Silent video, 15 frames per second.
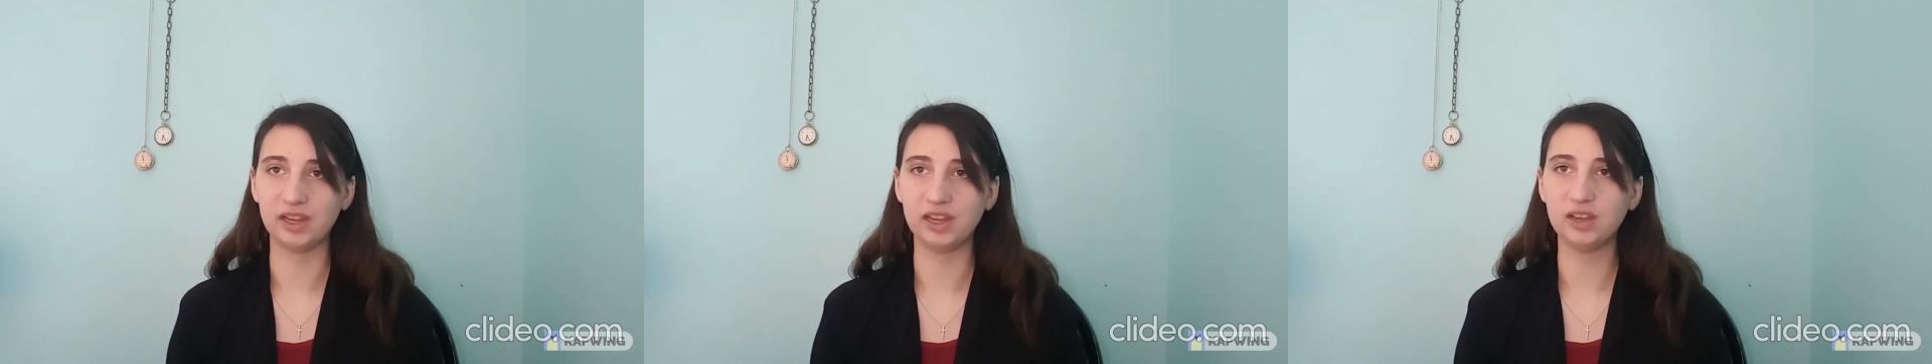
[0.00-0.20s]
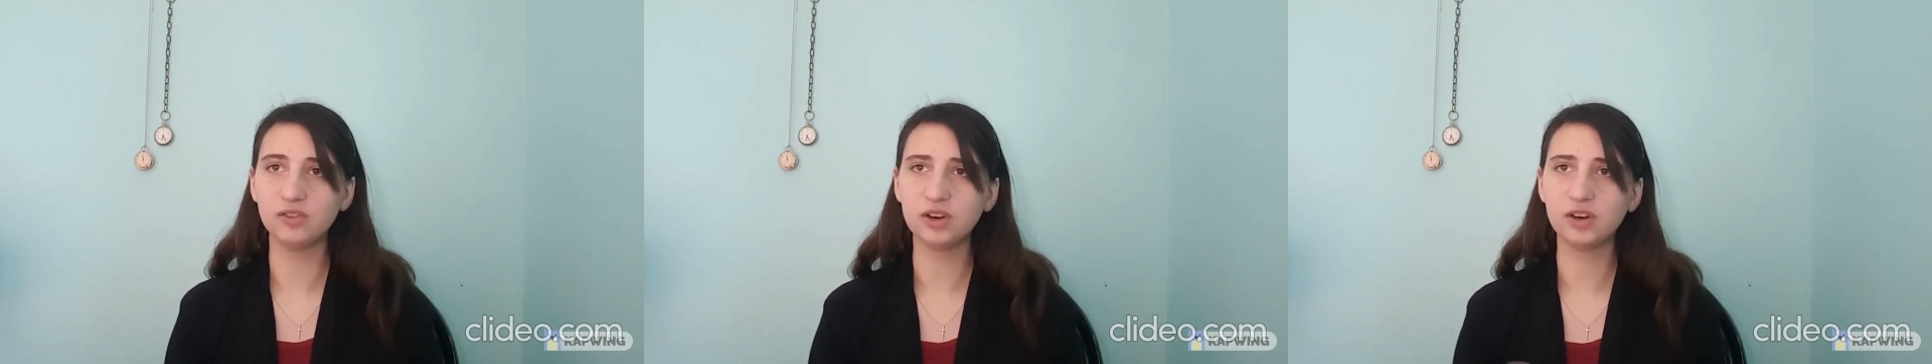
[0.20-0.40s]

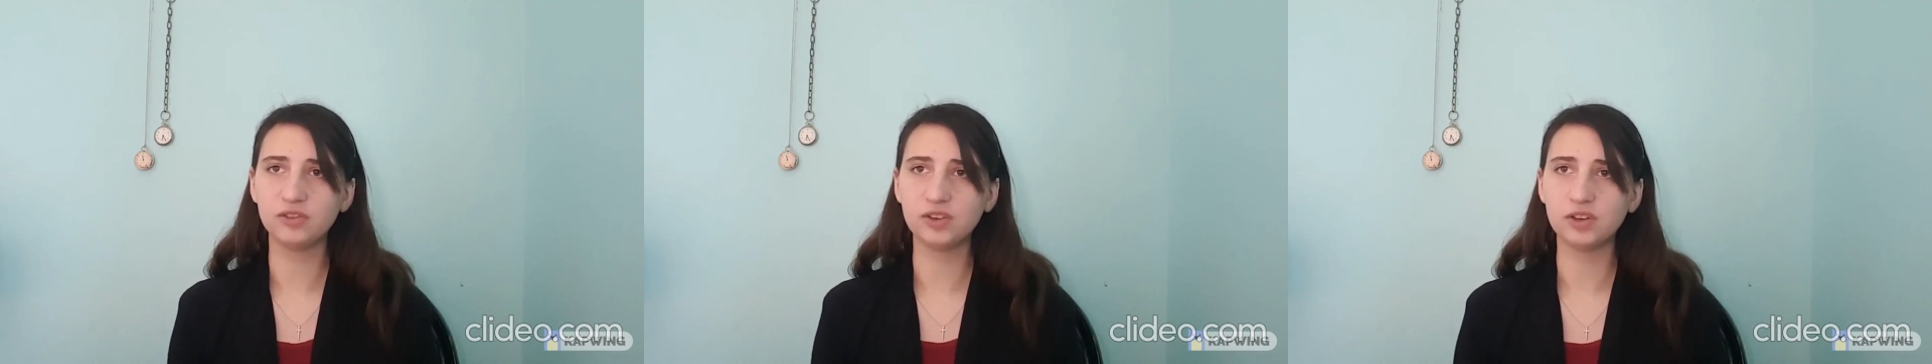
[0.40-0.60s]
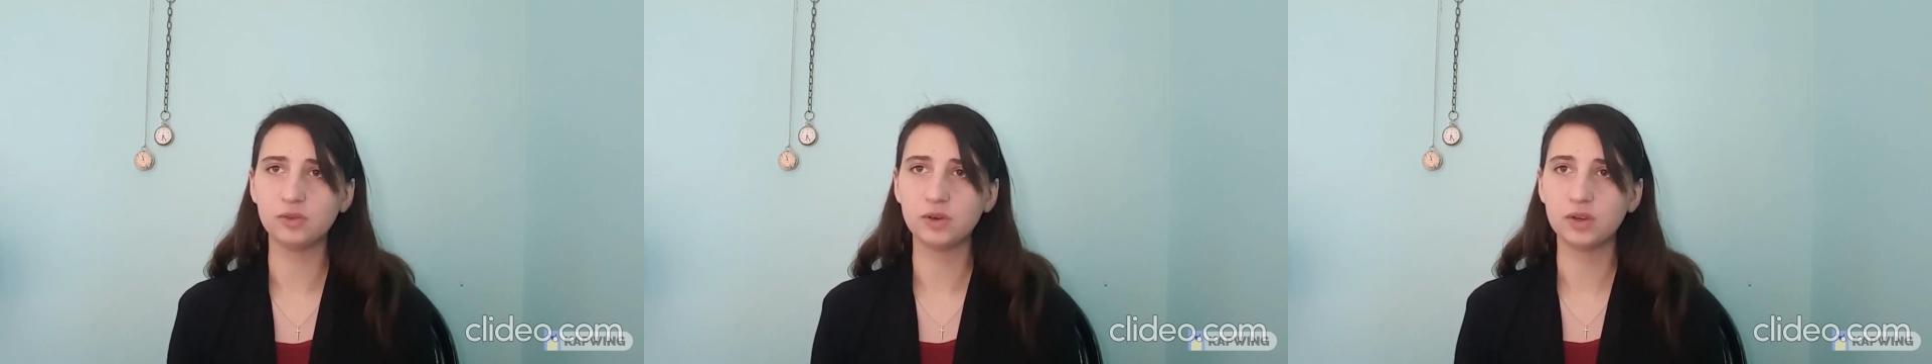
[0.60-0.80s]
even if
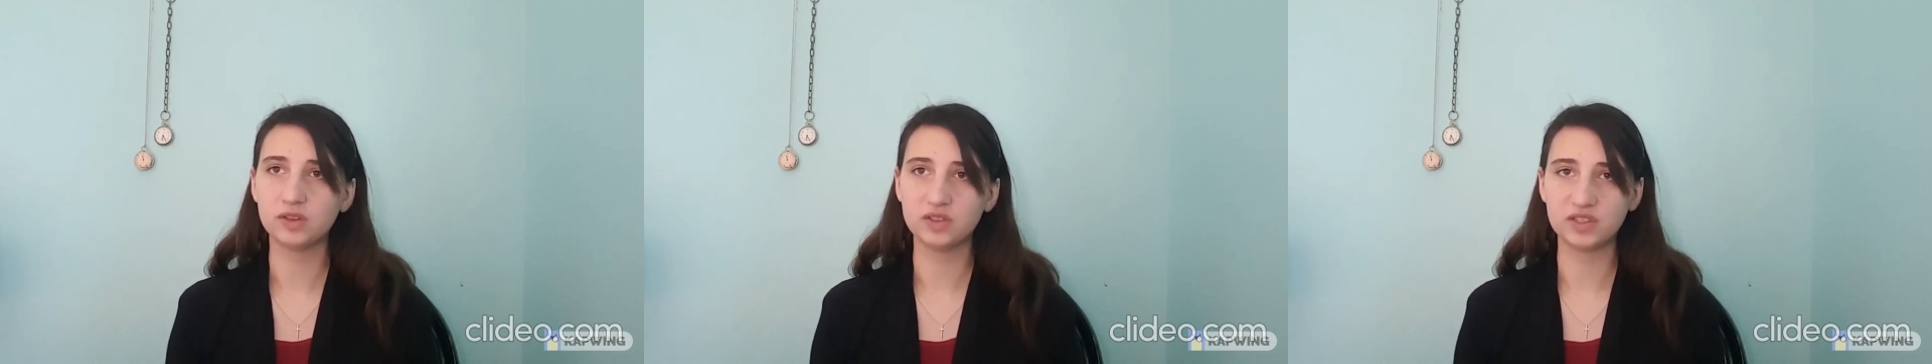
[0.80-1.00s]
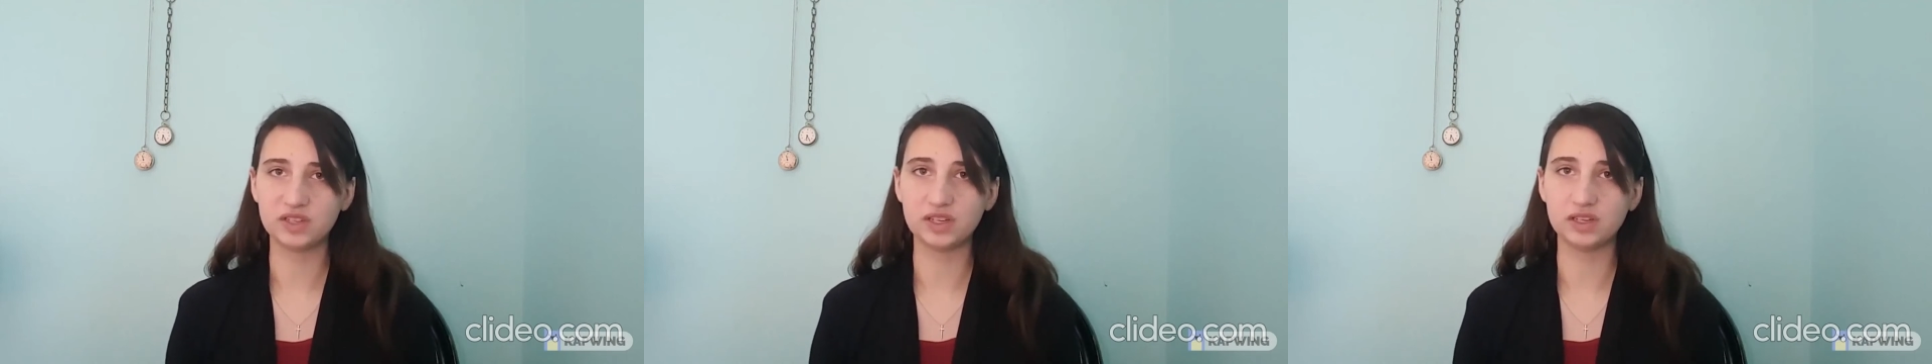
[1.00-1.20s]
you
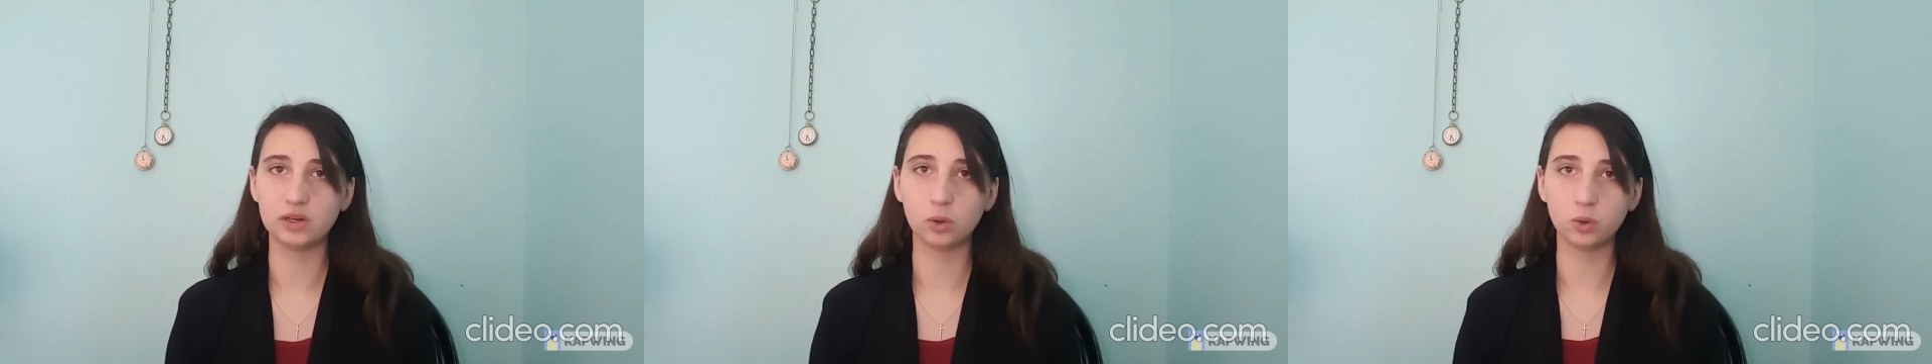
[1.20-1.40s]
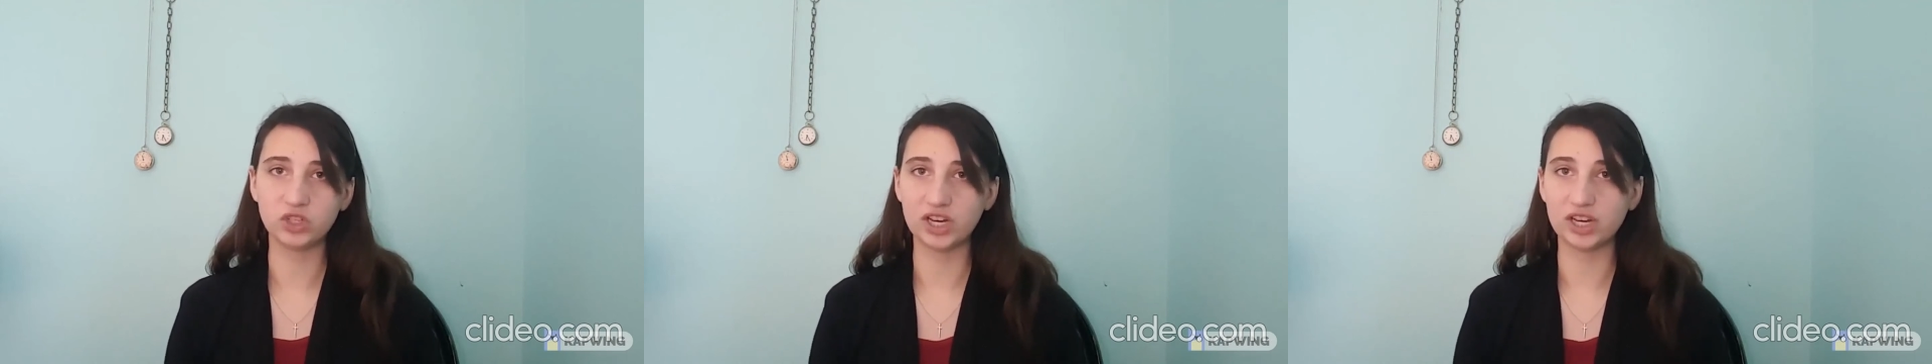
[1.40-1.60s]
see
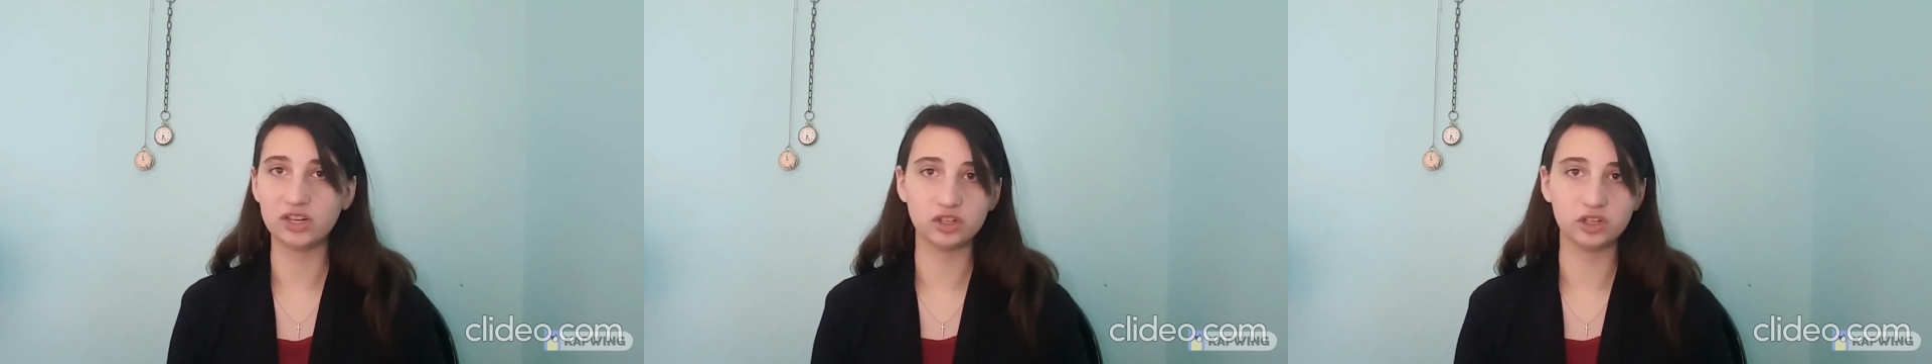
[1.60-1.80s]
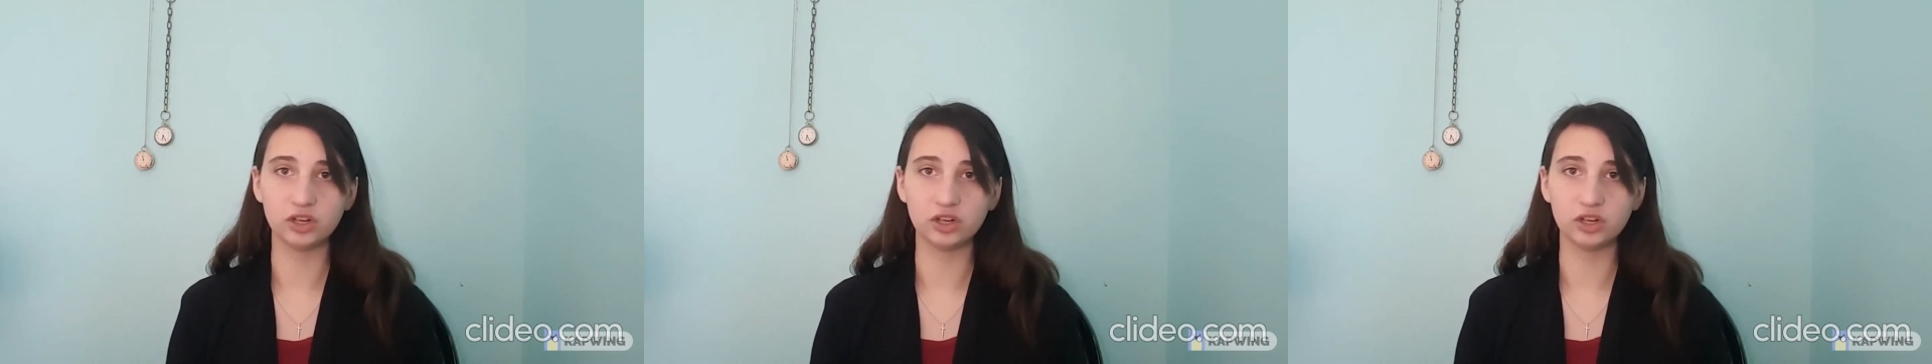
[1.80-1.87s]
no change in